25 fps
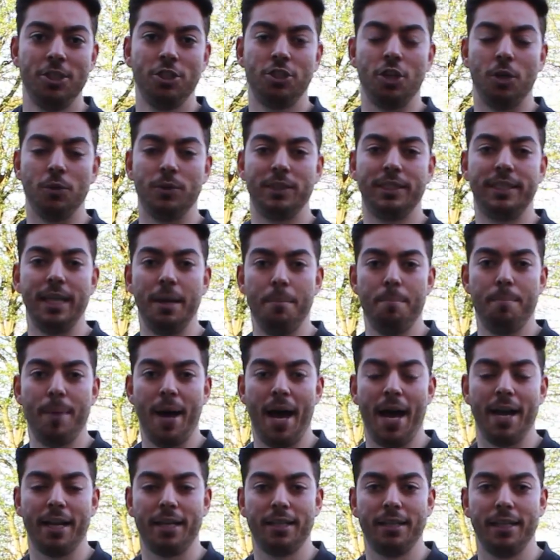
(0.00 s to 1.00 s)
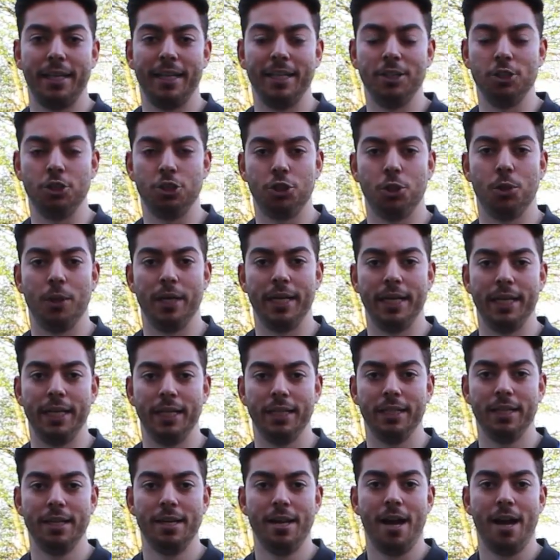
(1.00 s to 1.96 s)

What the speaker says: So sit back, enjoy it.